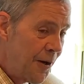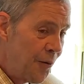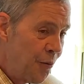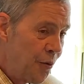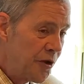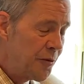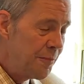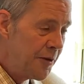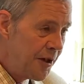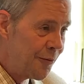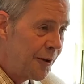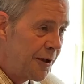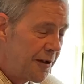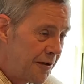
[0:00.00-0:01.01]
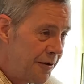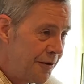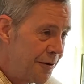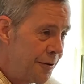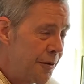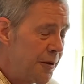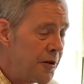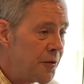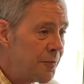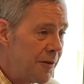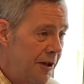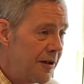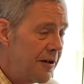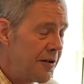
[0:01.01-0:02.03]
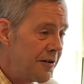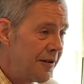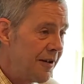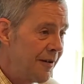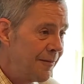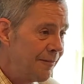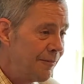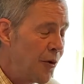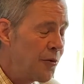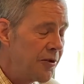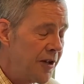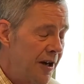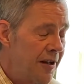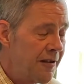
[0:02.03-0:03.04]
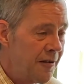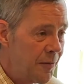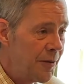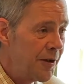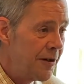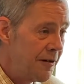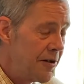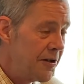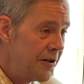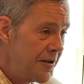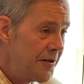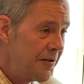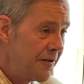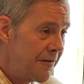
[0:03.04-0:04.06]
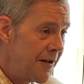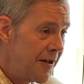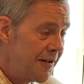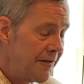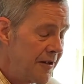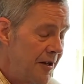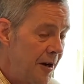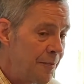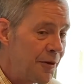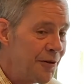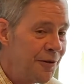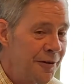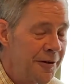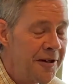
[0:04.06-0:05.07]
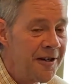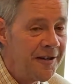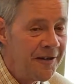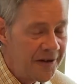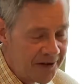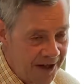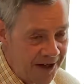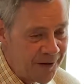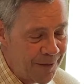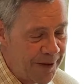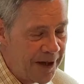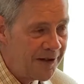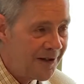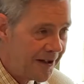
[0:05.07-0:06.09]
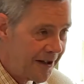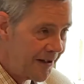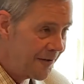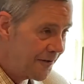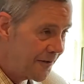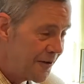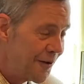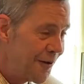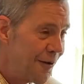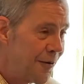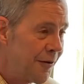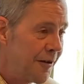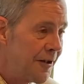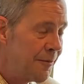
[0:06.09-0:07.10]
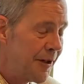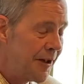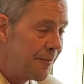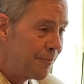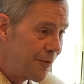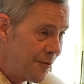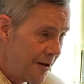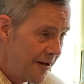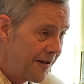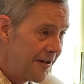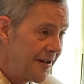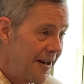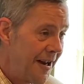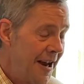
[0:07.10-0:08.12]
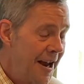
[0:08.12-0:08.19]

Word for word: would speak well to this parish and most Catholic parishes that the opportunity, the sacramental life is so important.